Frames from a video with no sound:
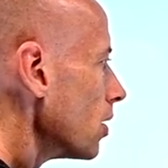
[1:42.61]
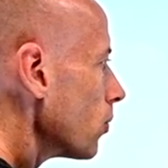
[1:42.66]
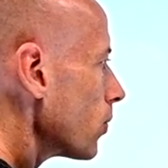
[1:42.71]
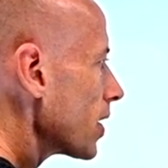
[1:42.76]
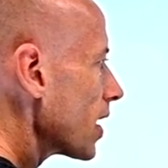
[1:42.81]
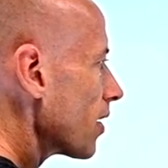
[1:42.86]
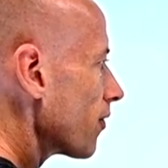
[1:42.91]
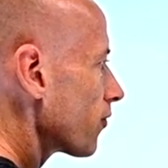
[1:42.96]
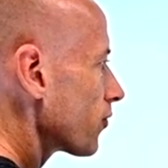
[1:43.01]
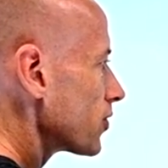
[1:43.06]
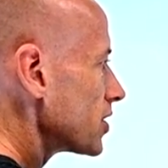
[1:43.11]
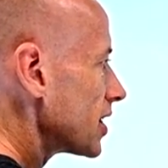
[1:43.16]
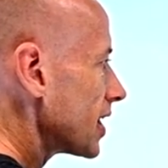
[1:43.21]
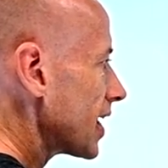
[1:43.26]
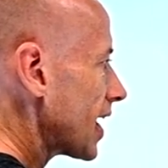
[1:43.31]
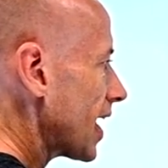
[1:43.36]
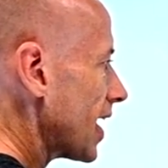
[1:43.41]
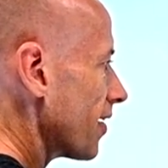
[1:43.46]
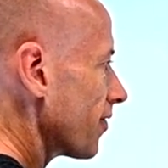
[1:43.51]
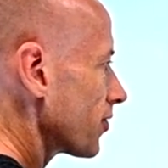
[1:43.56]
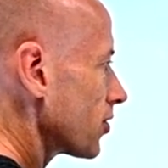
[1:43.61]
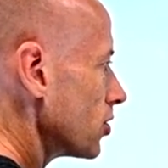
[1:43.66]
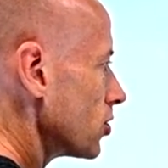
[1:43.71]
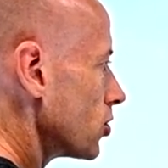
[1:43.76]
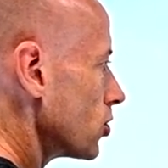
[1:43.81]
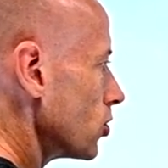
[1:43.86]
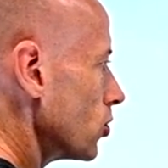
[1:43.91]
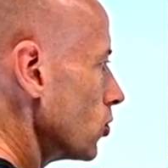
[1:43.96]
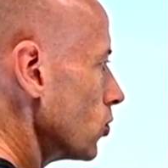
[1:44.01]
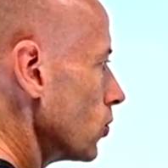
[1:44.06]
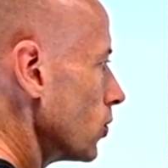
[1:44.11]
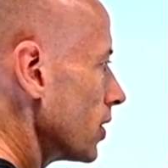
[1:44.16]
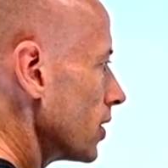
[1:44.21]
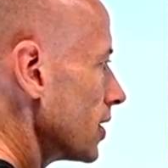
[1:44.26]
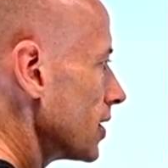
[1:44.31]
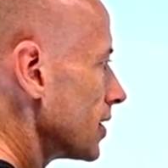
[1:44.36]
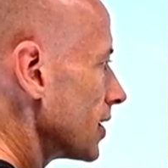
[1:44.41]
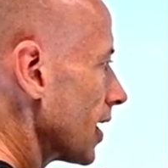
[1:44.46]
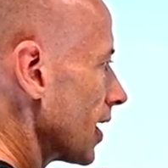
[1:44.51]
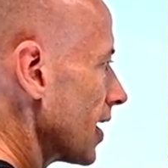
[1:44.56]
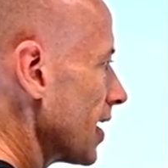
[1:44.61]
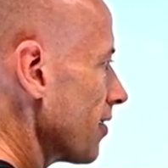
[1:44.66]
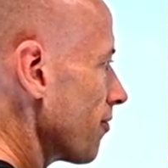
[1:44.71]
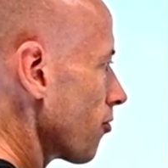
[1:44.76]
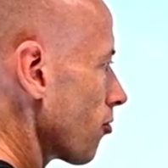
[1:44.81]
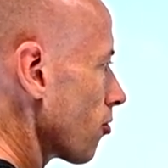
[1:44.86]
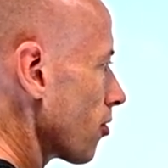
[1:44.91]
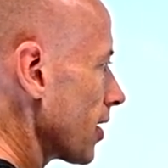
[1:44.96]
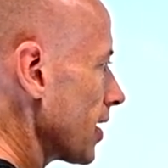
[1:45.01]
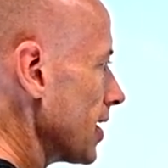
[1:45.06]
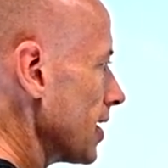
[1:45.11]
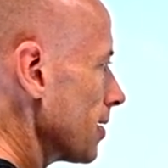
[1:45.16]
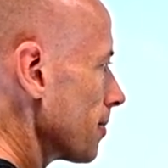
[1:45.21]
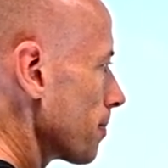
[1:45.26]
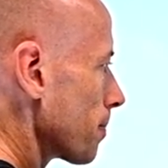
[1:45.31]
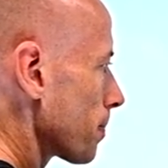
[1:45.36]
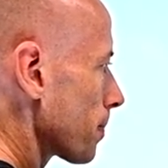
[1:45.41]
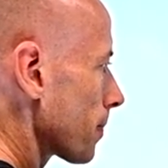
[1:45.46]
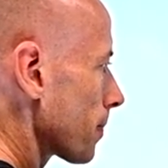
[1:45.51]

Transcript: We obviously have to do delivery.